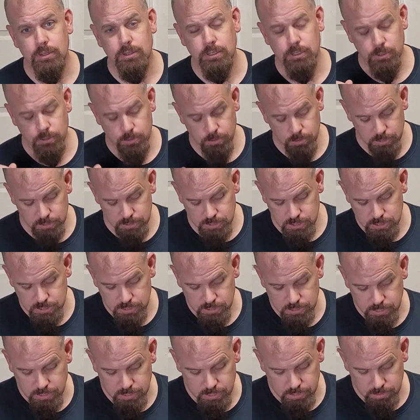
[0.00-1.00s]
You're going to sit
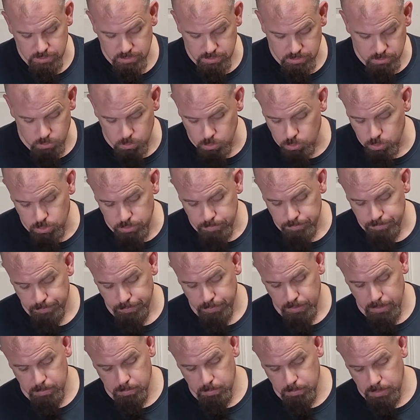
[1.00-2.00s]
in there,
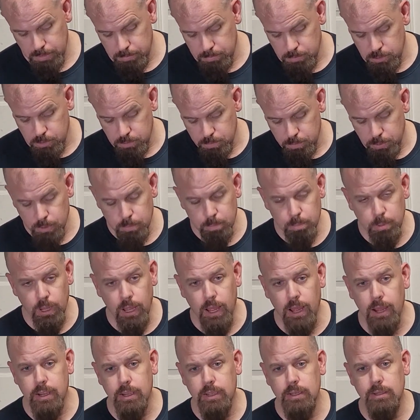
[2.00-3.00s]
or maybe you put a
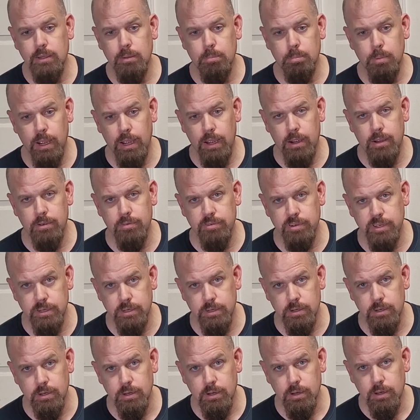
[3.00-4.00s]
block in the back of
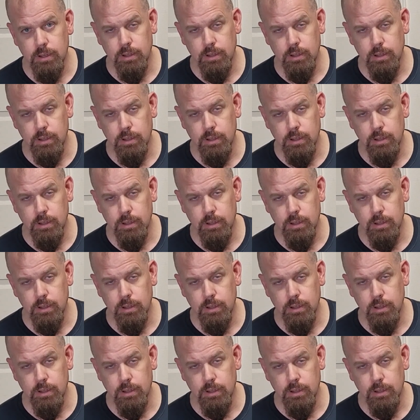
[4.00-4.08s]
it